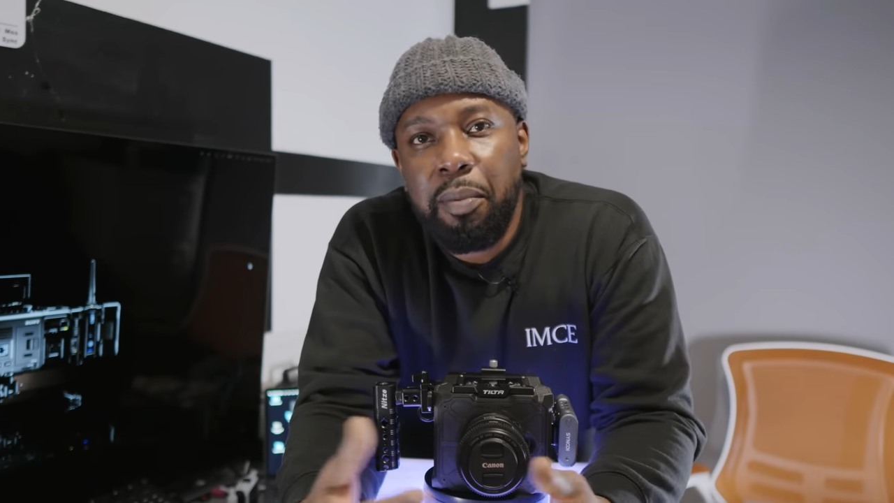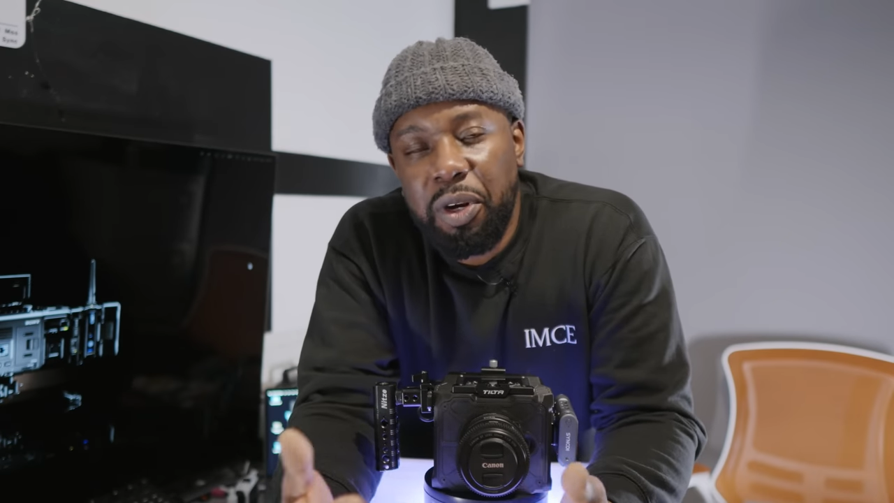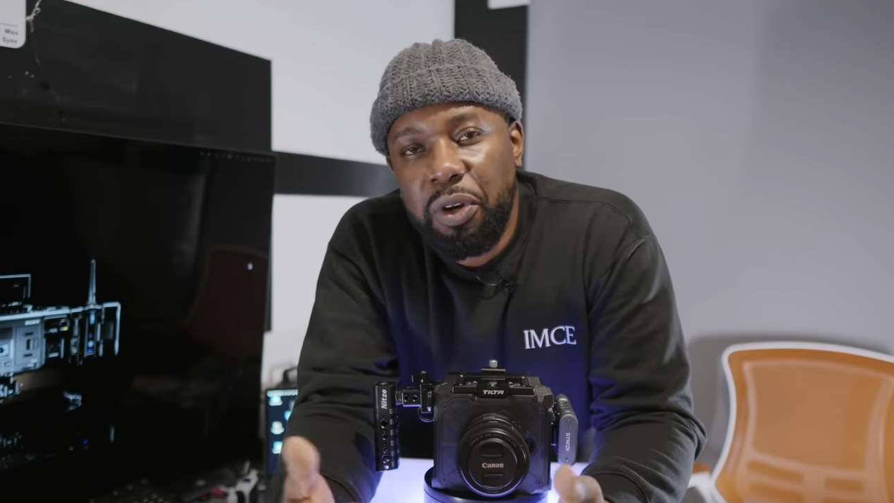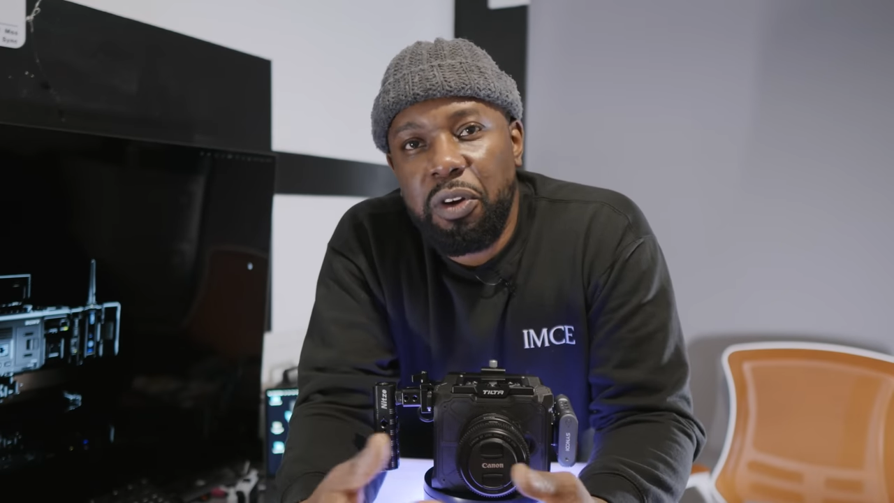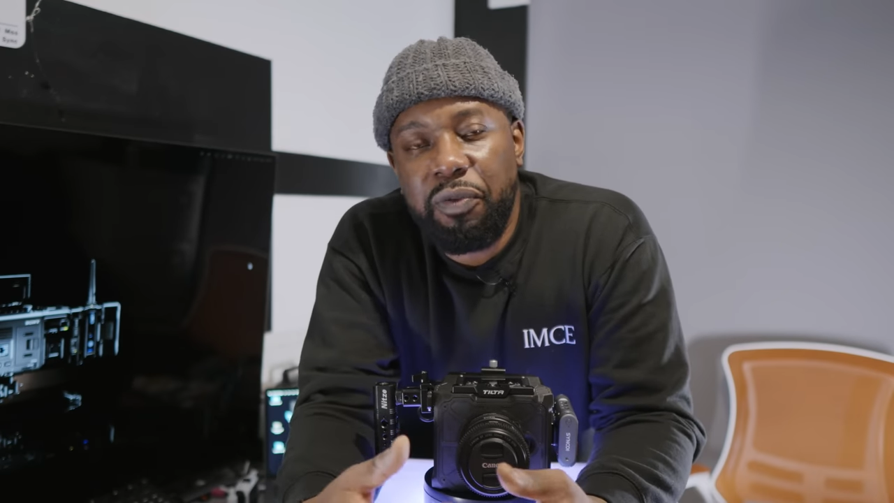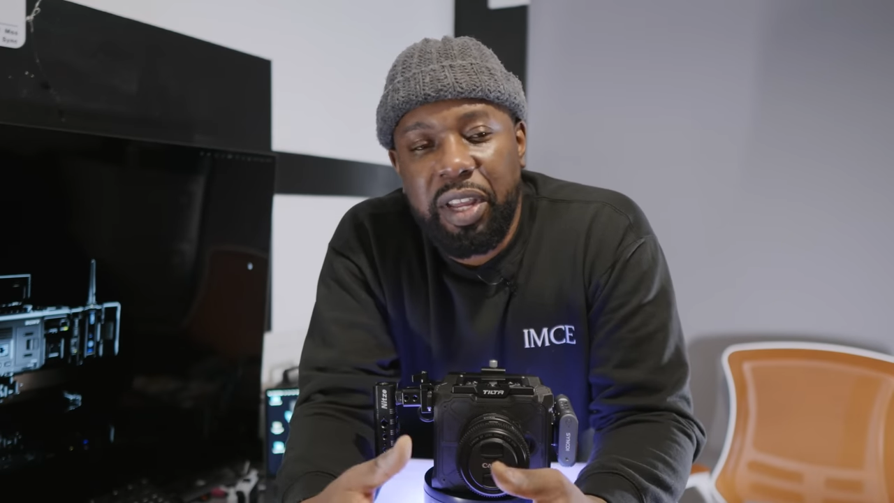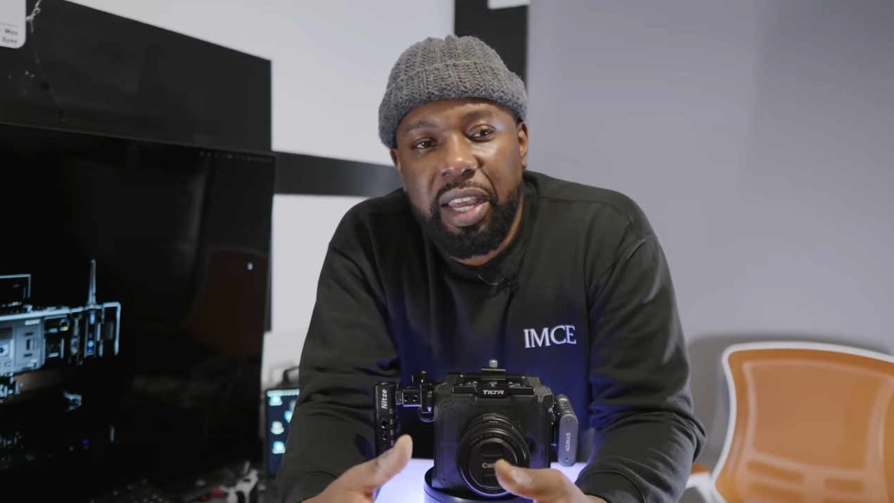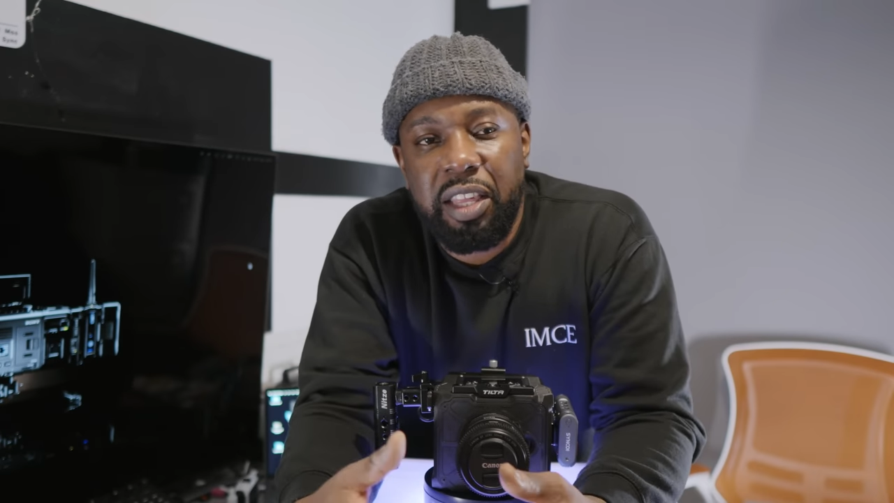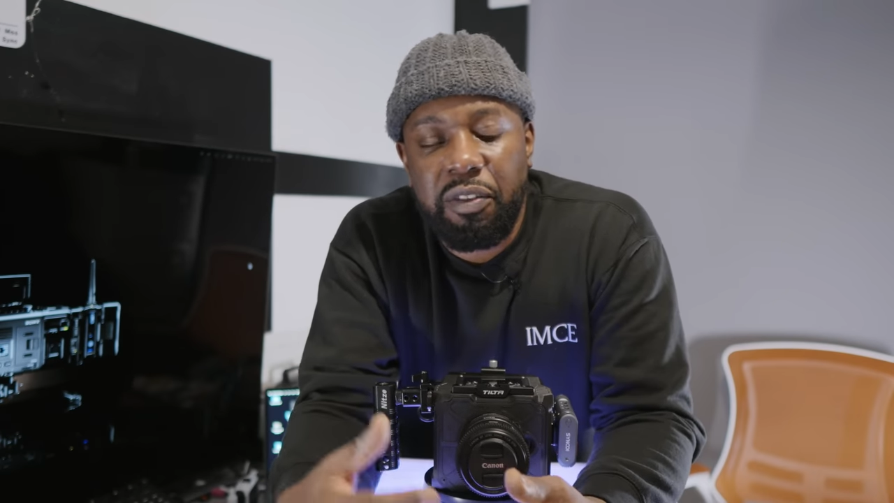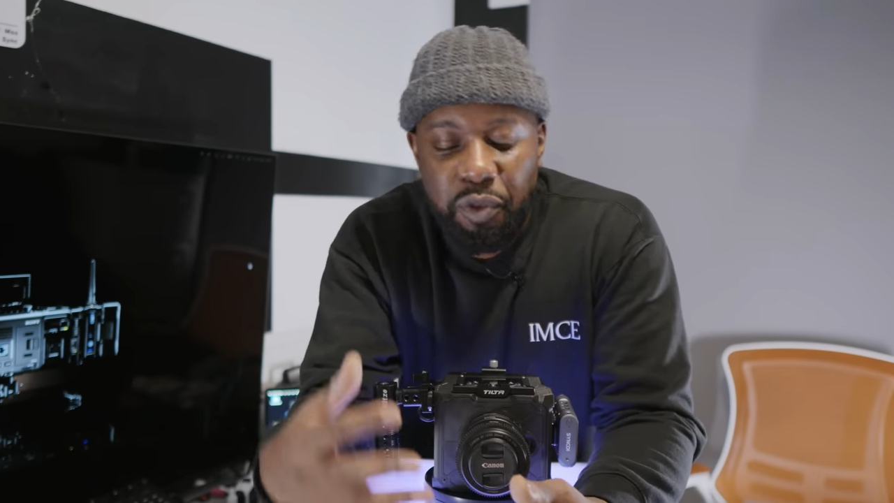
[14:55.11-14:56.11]
but the good thing
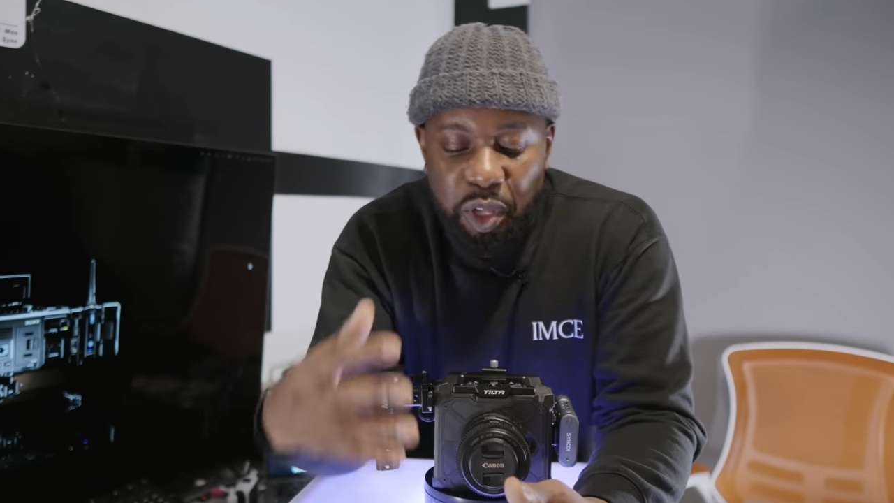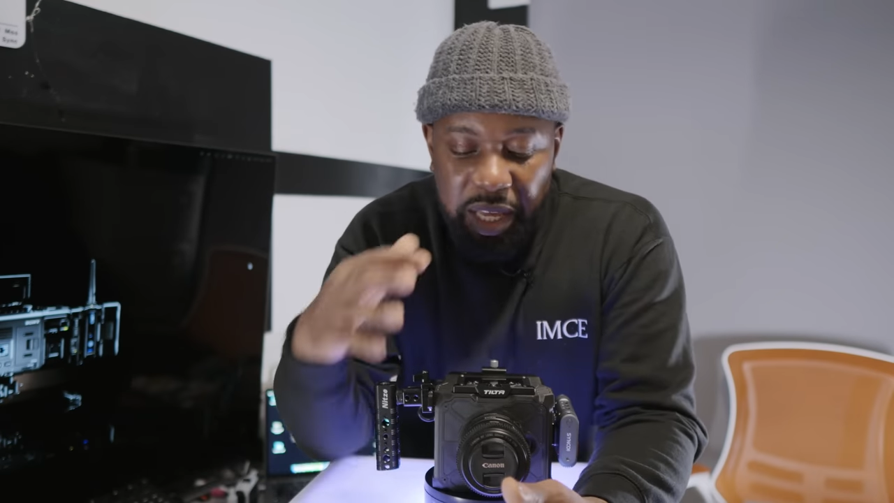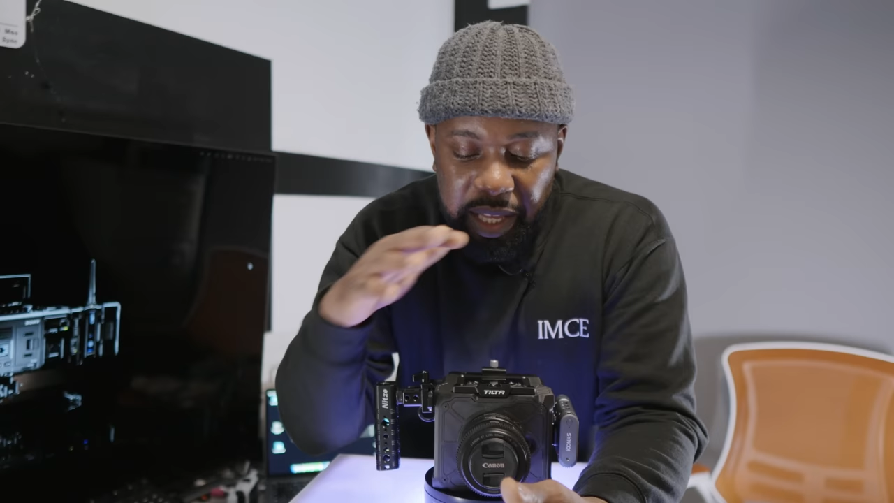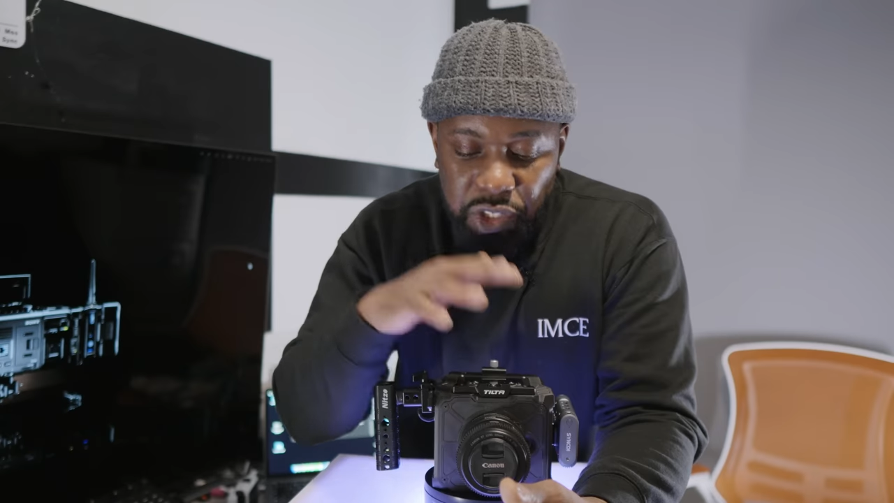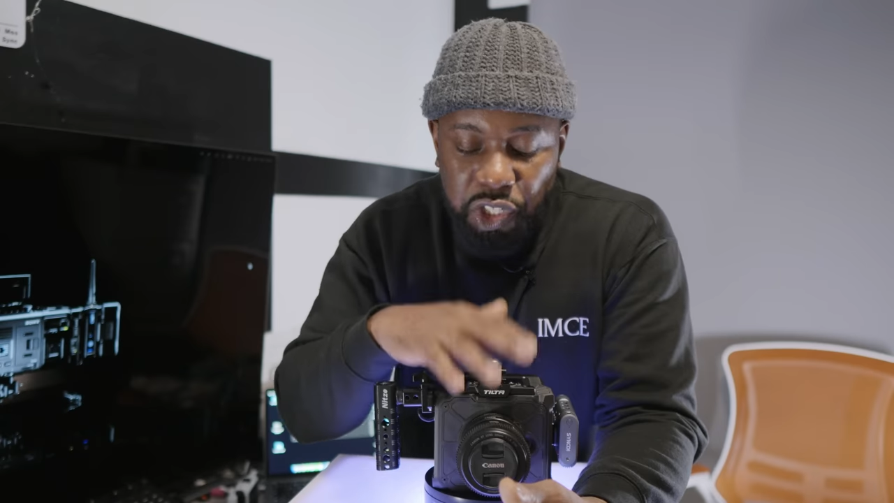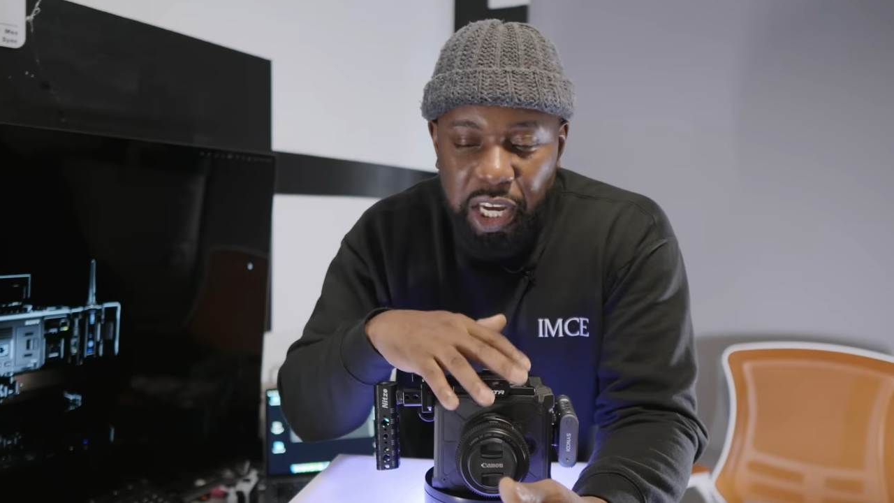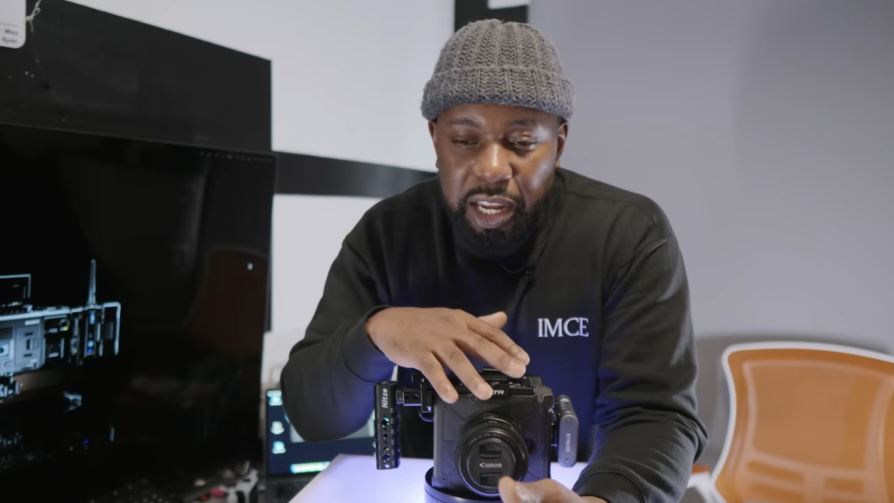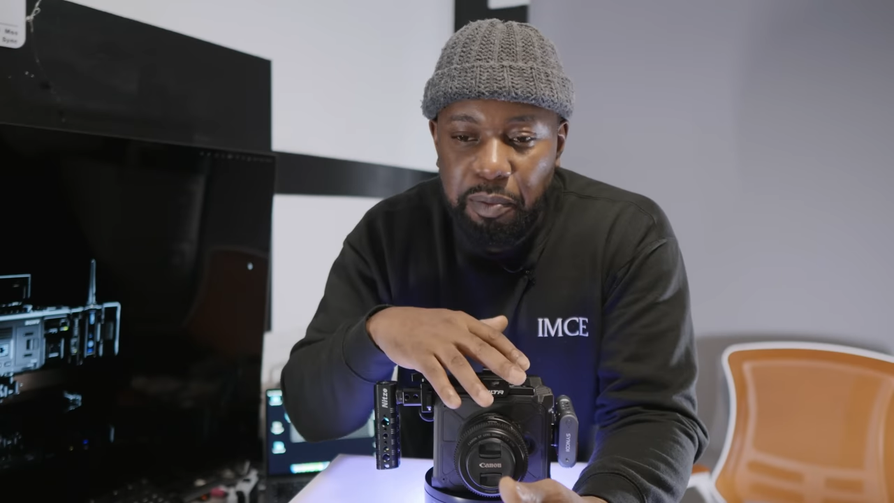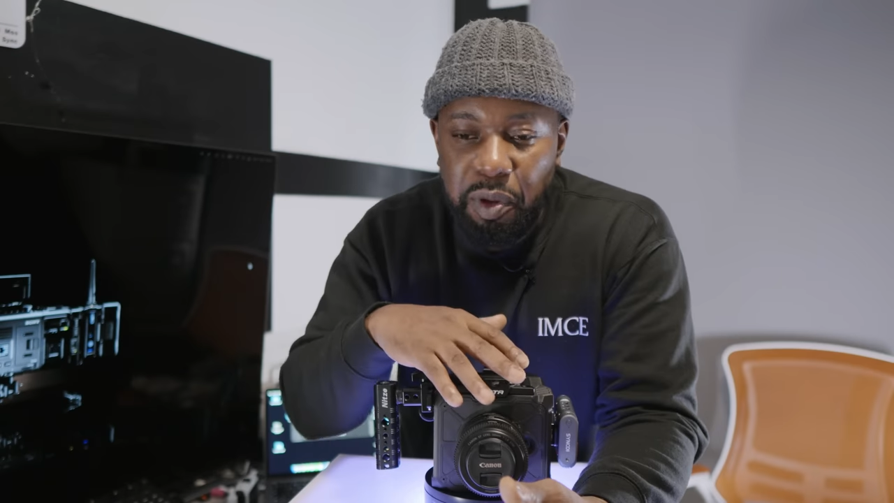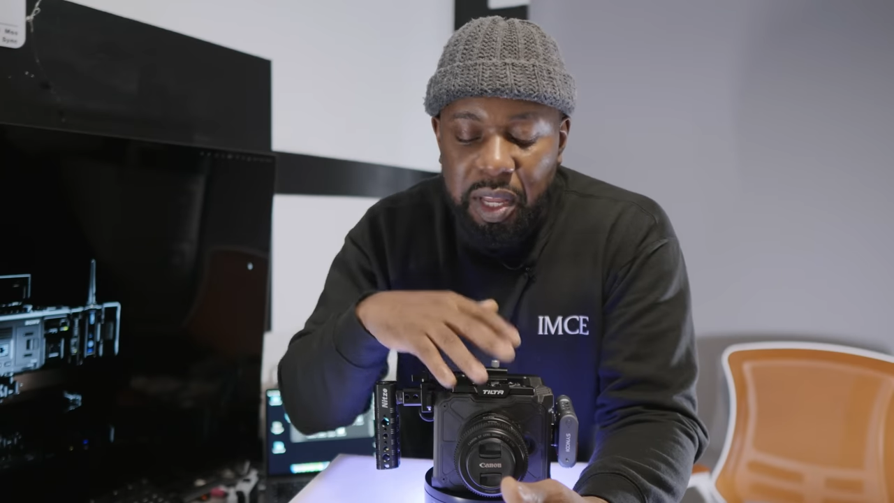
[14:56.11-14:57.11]
is it's
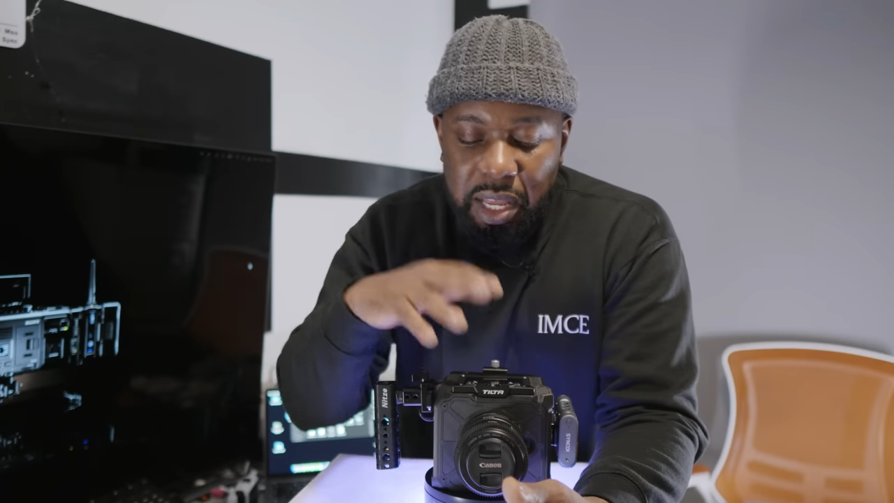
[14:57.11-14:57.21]
cheap,